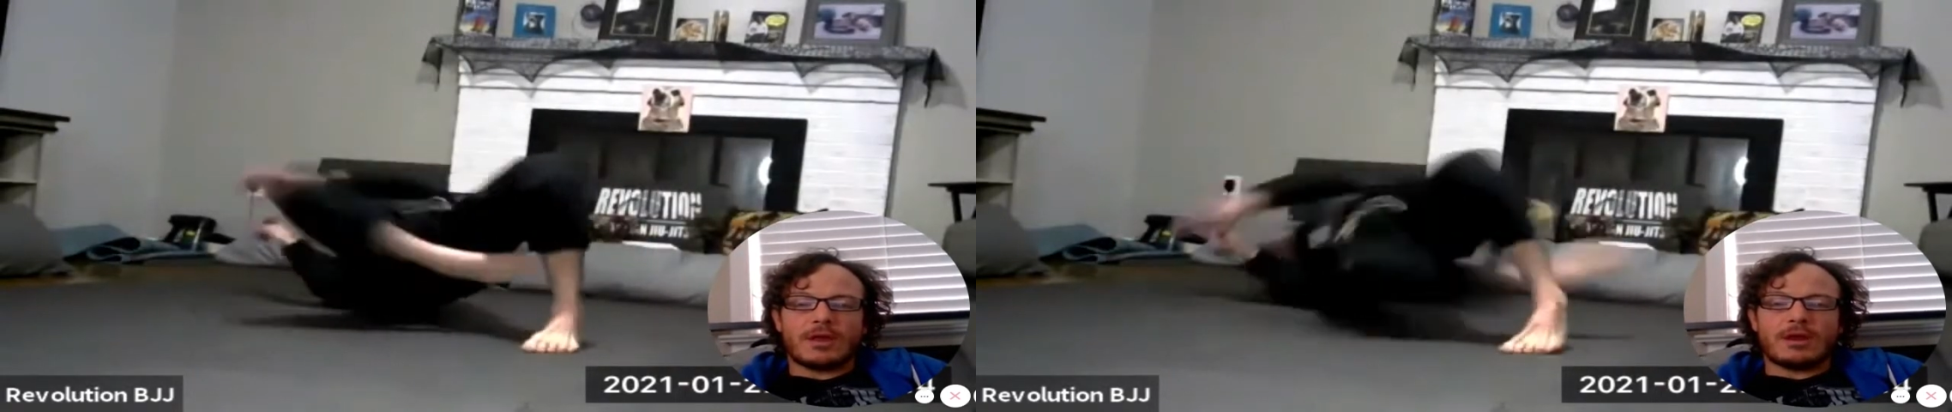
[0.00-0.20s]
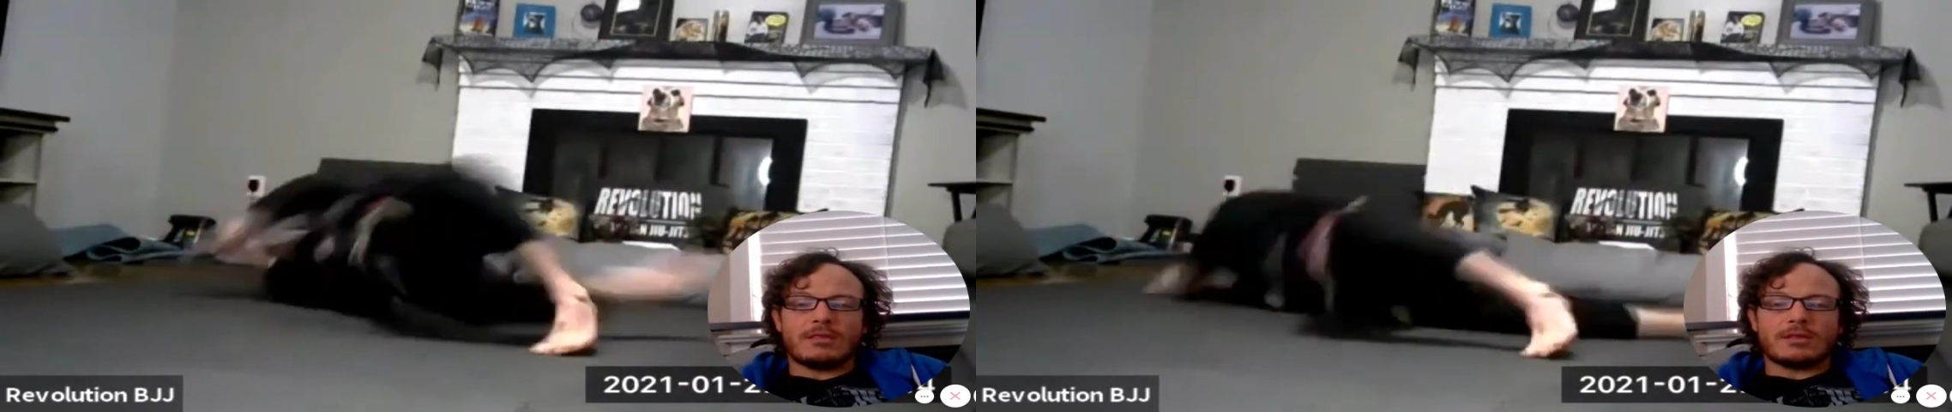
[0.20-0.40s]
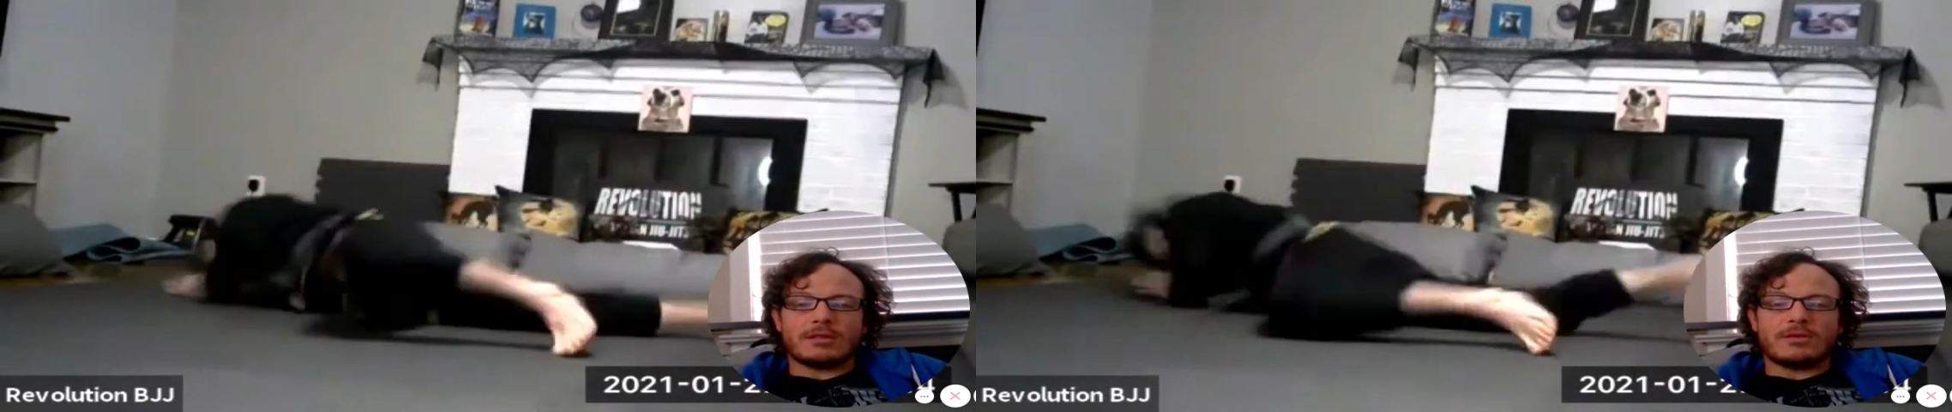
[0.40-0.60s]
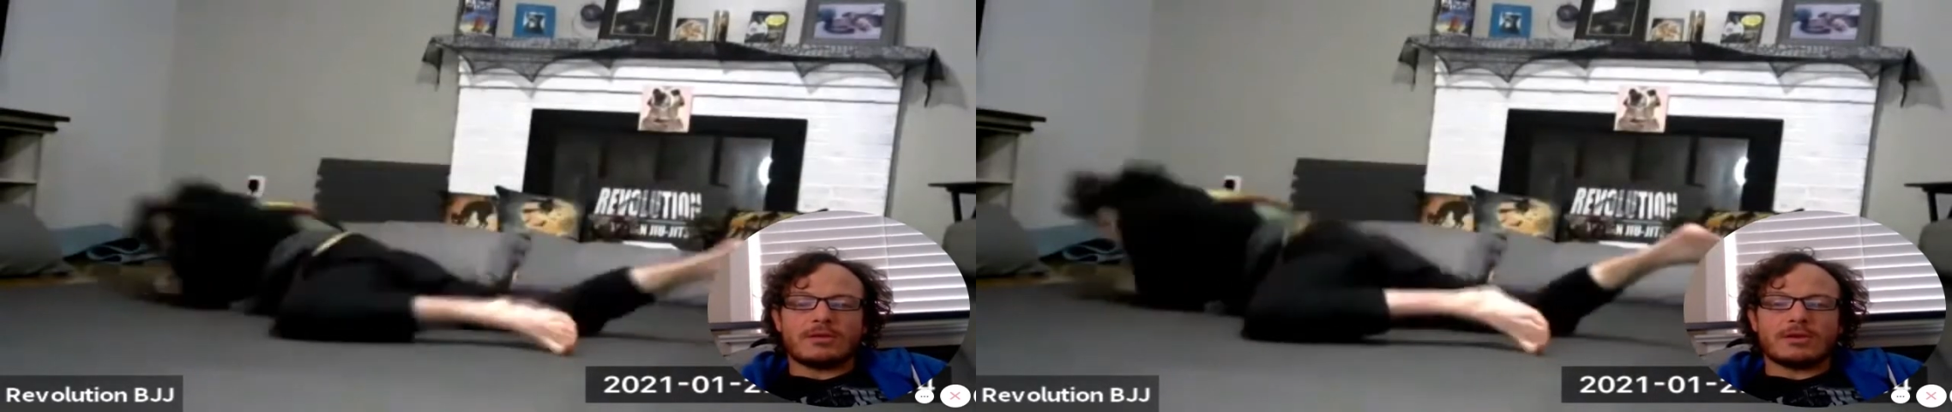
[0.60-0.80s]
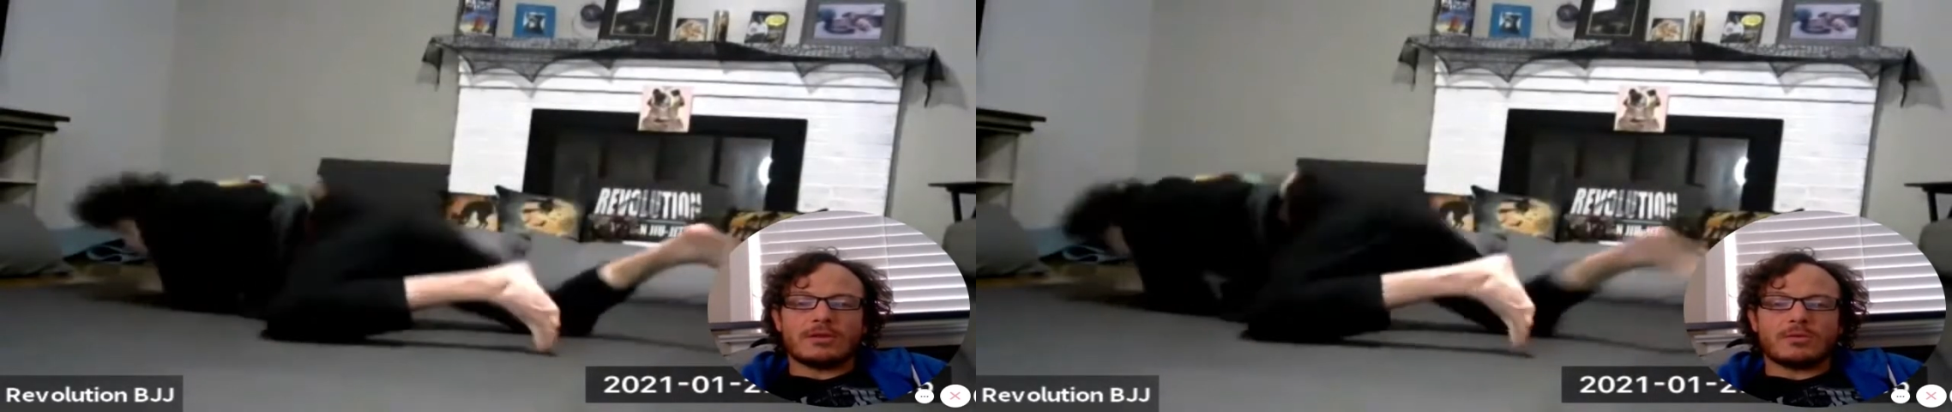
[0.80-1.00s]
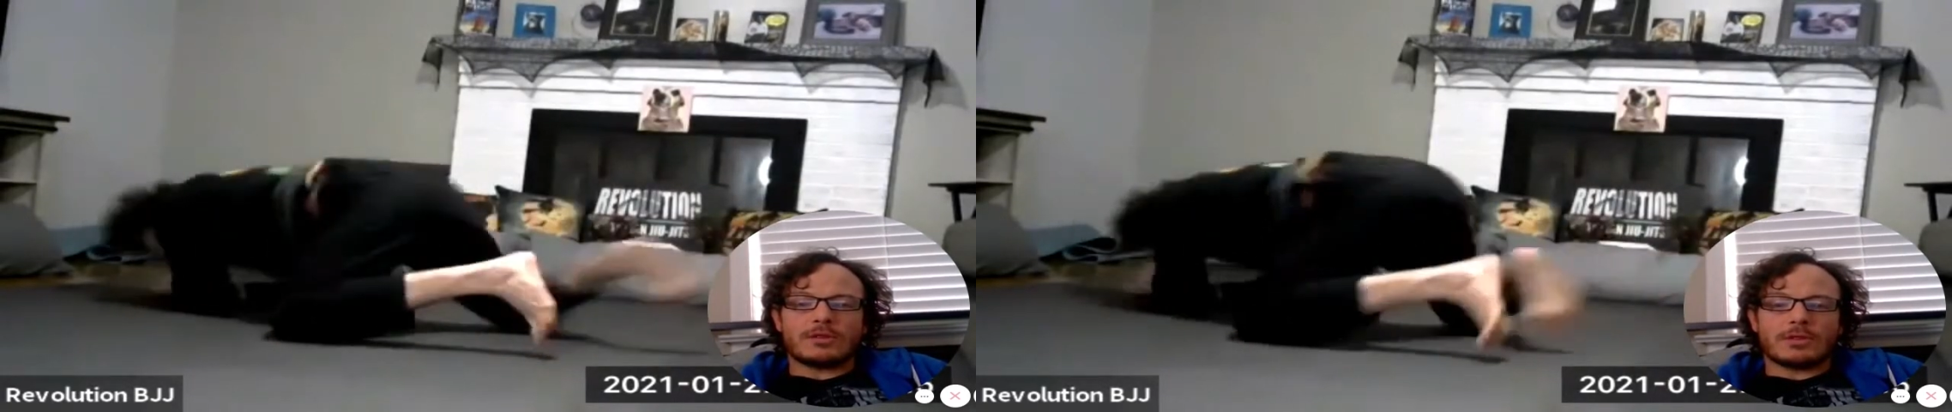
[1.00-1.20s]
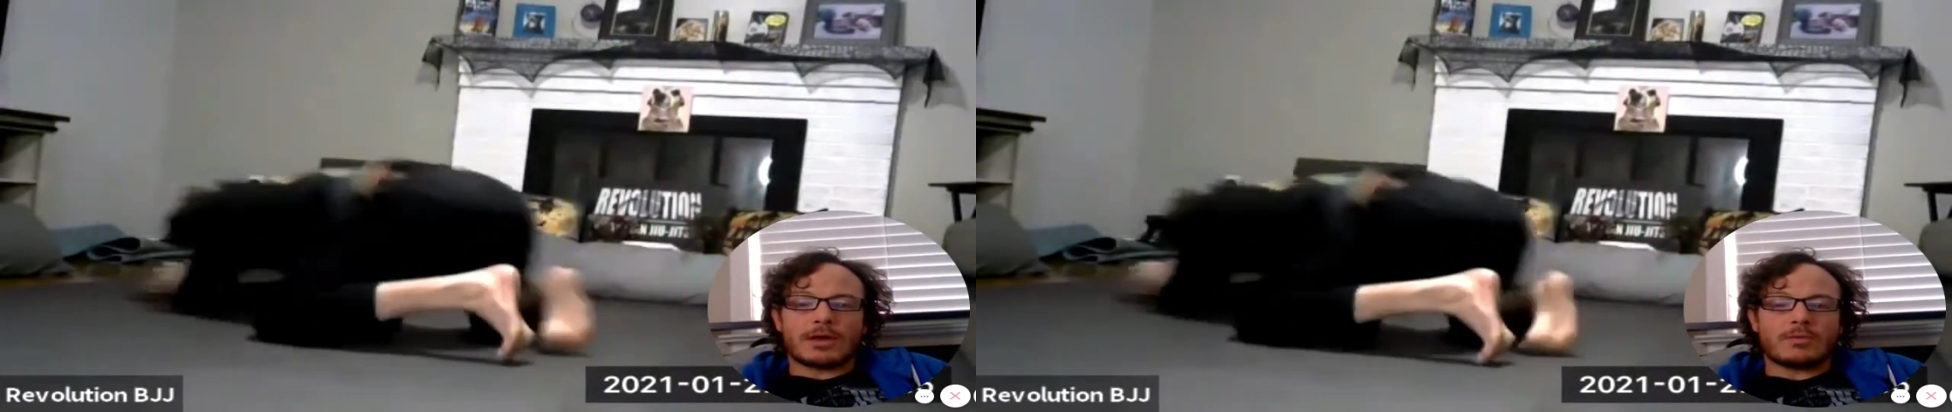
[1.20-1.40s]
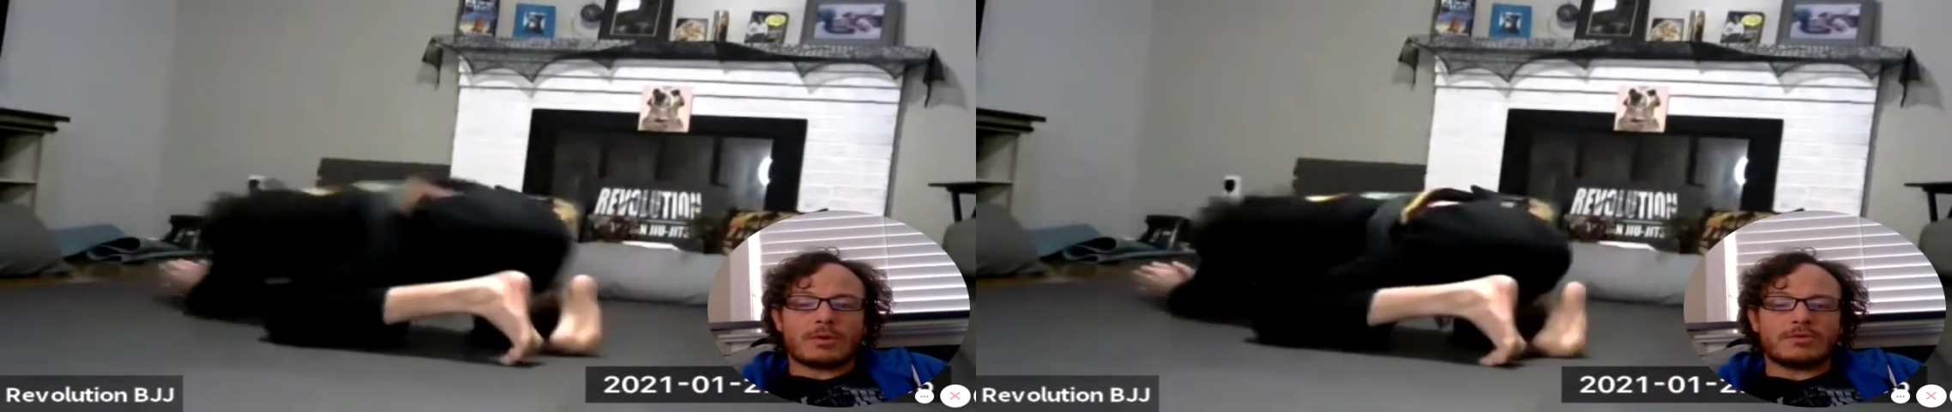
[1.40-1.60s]
anything that you can do with a
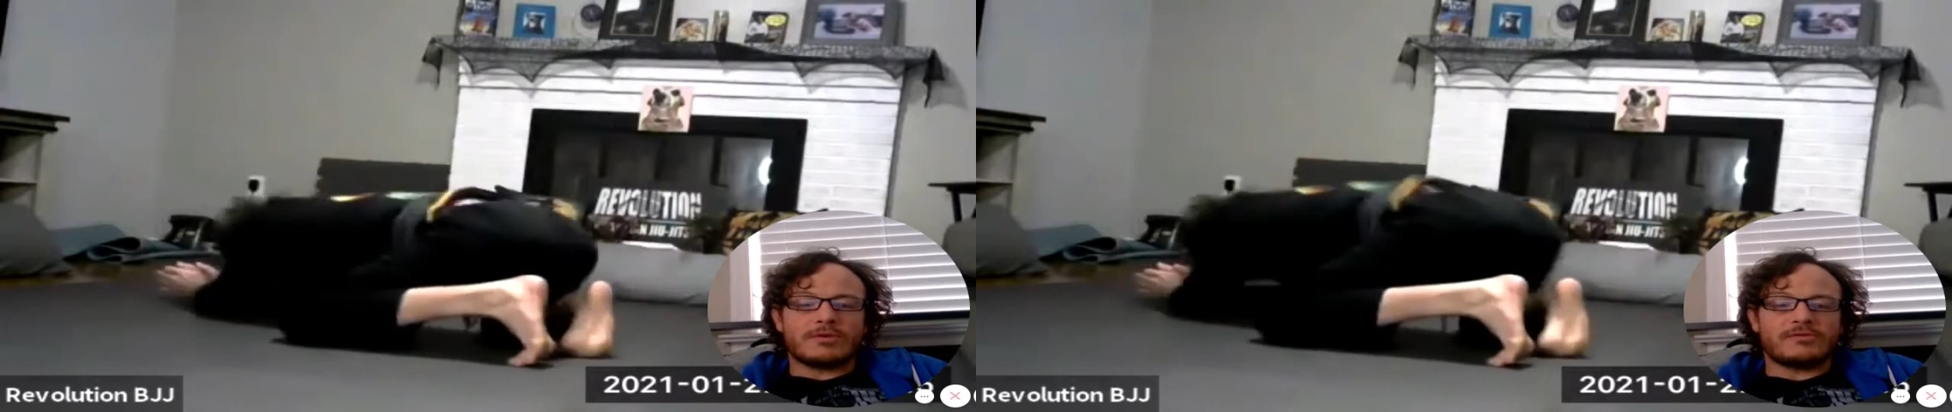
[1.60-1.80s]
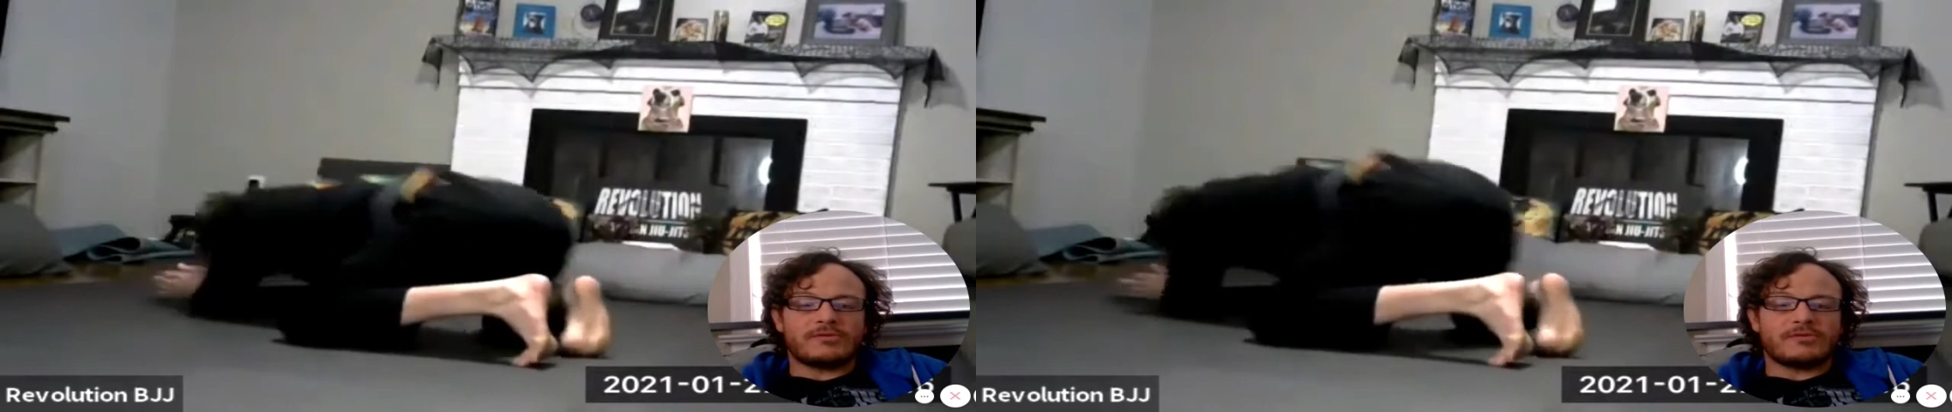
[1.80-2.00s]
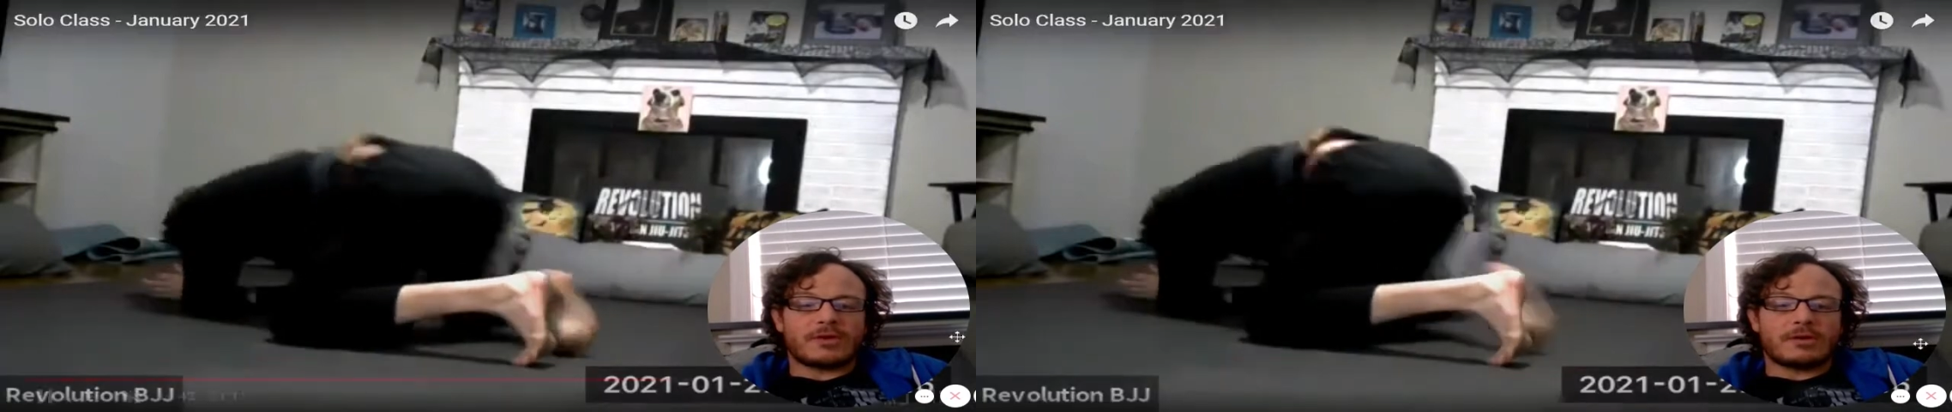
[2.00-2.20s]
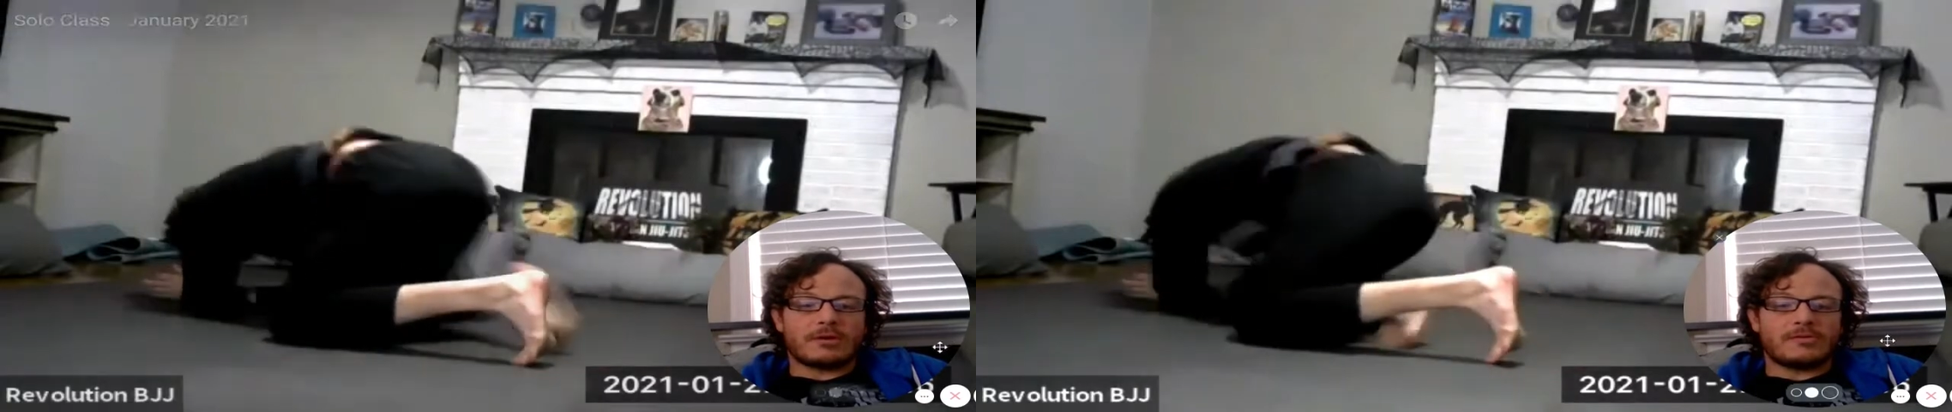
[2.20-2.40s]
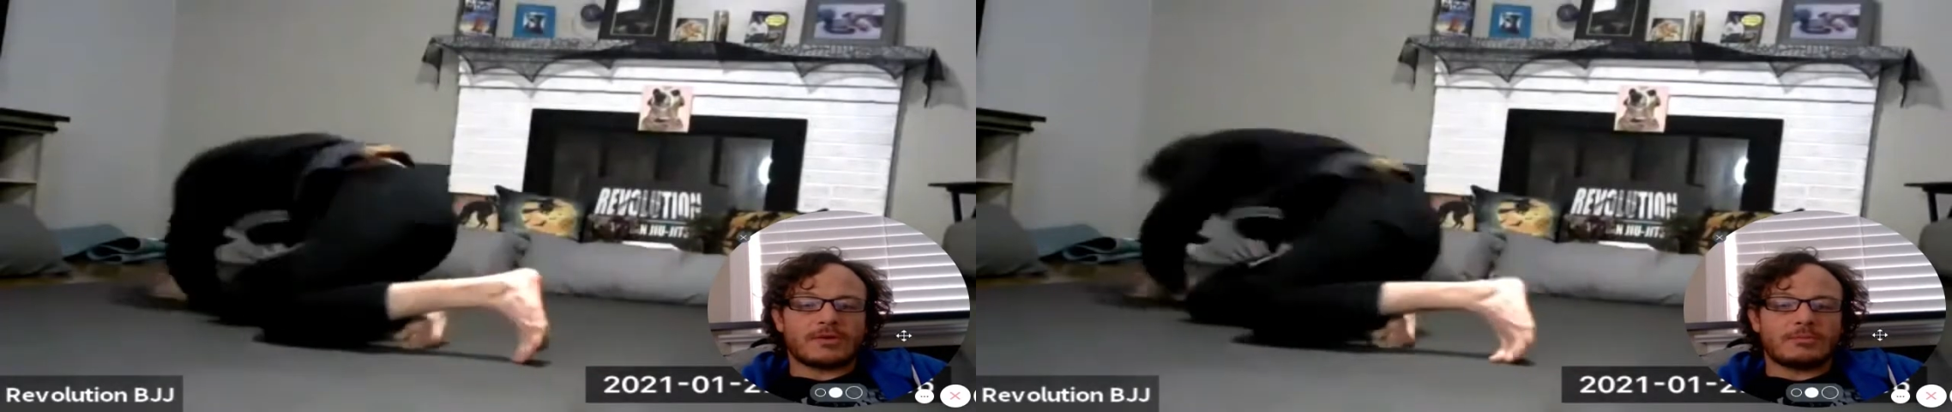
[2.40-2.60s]
lot of repetitions it's